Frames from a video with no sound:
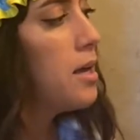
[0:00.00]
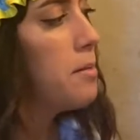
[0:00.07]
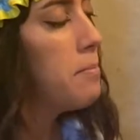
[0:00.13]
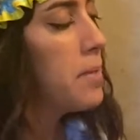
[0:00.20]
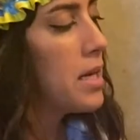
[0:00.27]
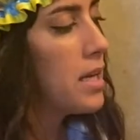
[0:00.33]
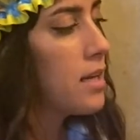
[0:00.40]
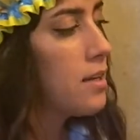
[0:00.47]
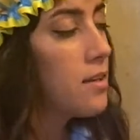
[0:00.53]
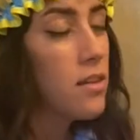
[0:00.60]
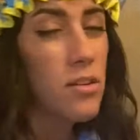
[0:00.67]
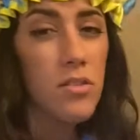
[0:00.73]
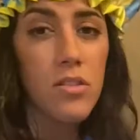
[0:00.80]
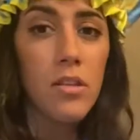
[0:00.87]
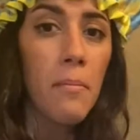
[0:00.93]
meaning
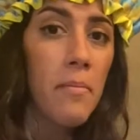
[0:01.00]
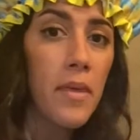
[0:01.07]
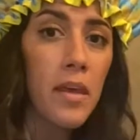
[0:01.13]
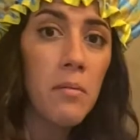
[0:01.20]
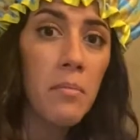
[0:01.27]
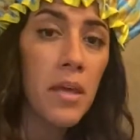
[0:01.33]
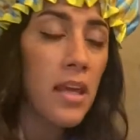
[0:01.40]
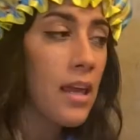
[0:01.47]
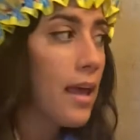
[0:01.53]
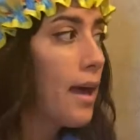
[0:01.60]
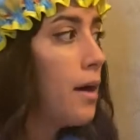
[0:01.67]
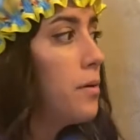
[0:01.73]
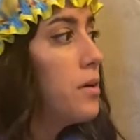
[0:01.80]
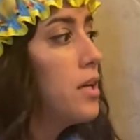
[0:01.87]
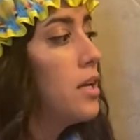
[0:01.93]
there's something being
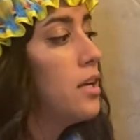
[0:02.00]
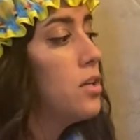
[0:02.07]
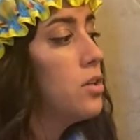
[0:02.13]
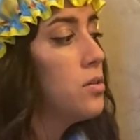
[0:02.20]
counted,